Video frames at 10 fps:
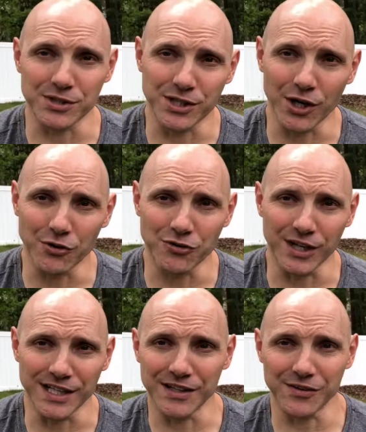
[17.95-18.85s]

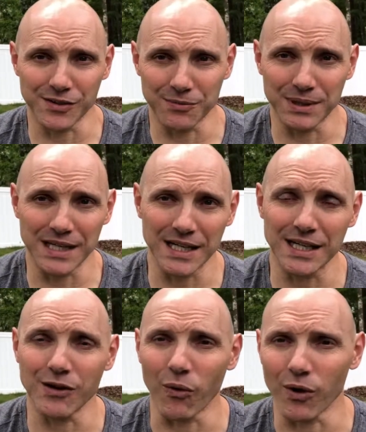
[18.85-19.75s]
negotiate either in the
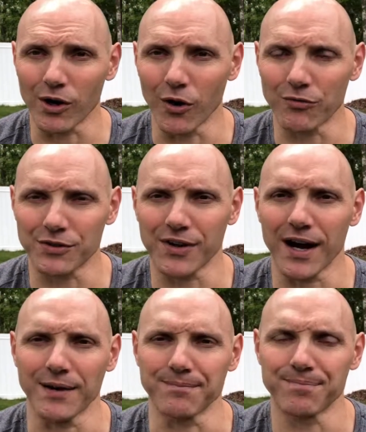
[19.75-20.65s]
beginning or over
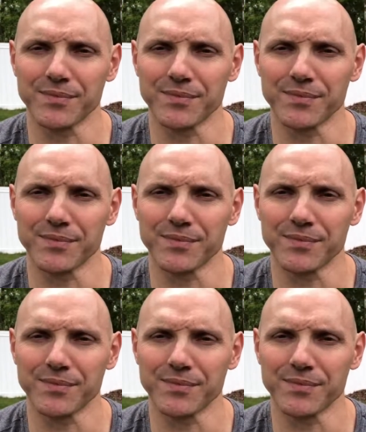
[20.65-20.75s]
time.